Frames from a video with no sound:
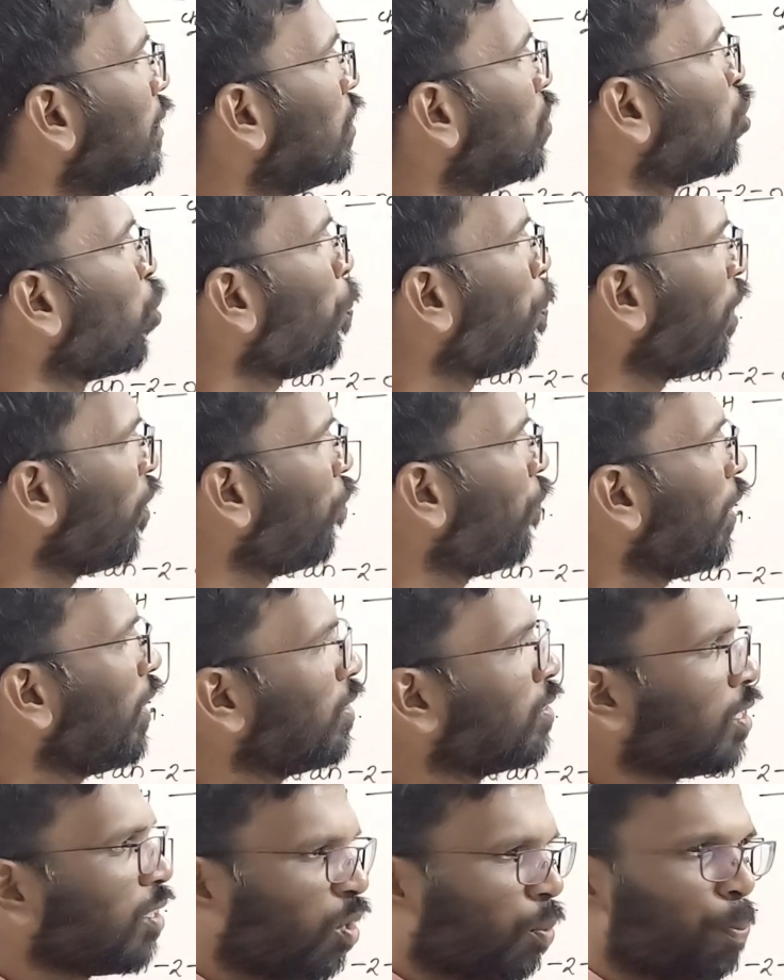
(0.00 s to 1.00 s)
So
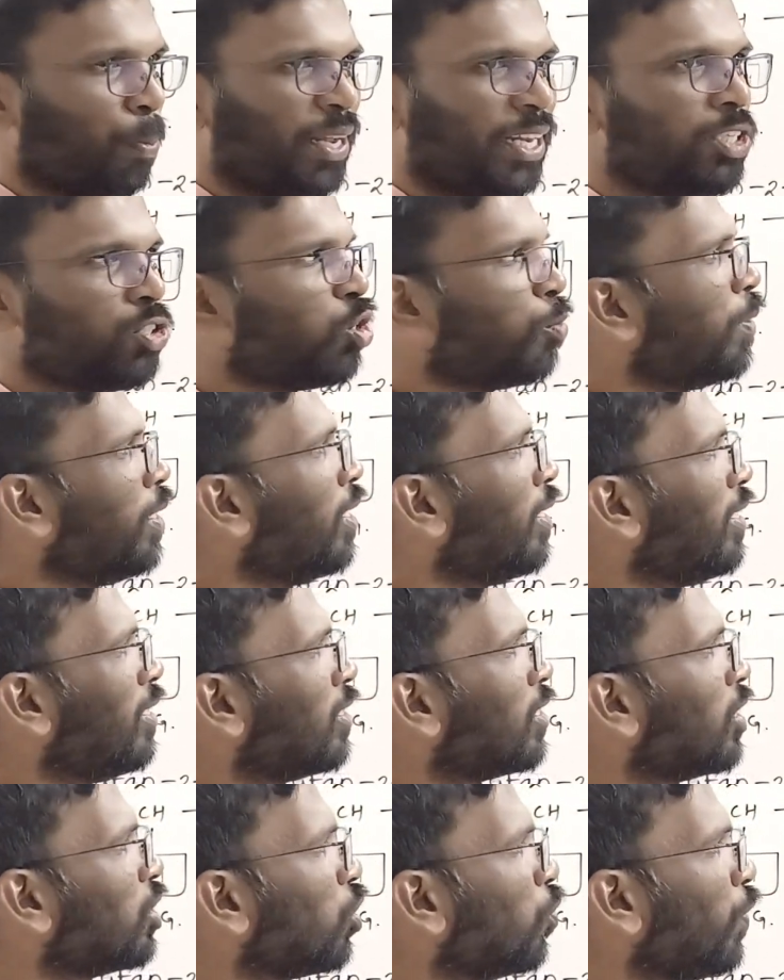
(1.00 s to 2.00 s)
prefix numbering should be done
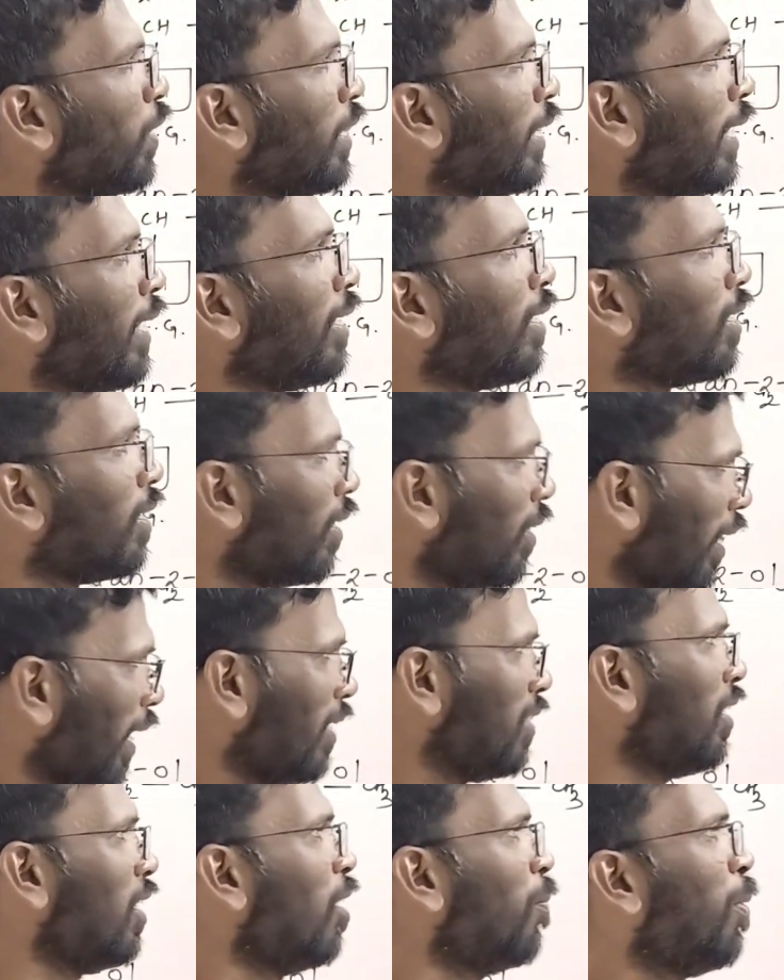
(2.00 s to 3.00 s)
in such a way that there
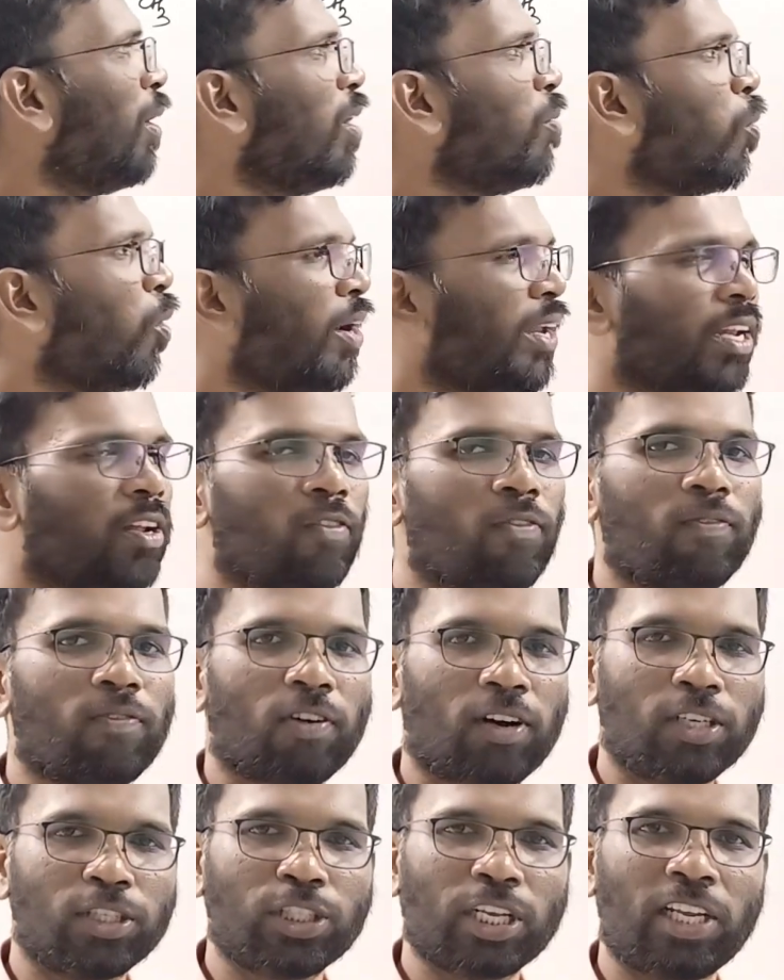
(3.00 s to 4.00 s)
is a double bond and a
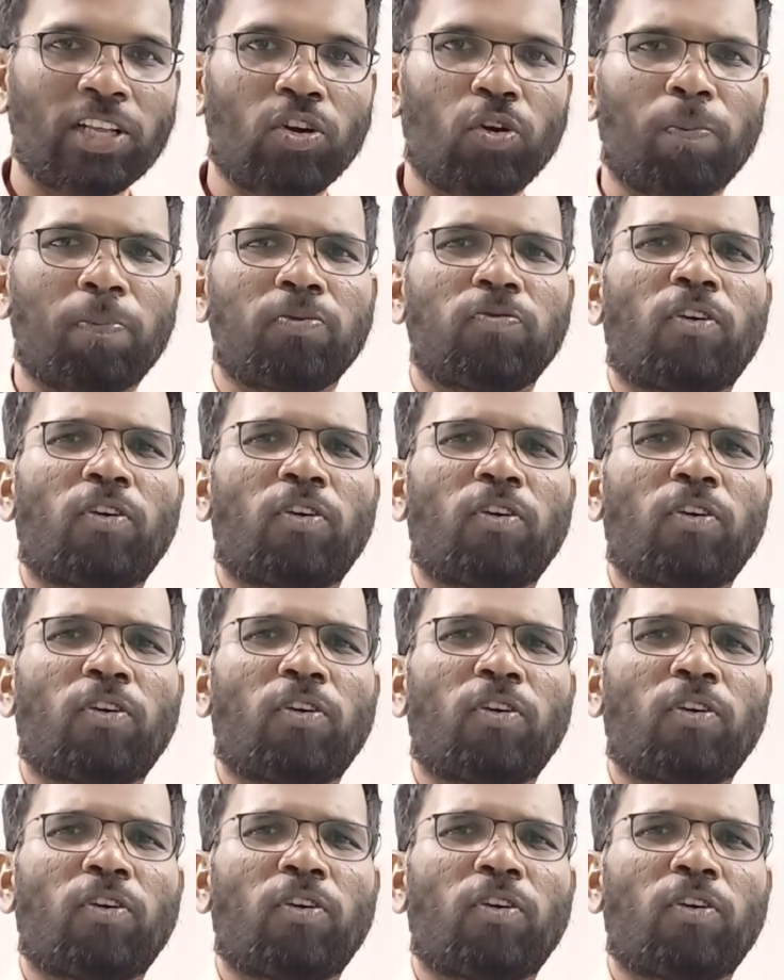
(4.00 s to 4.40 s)
functional group.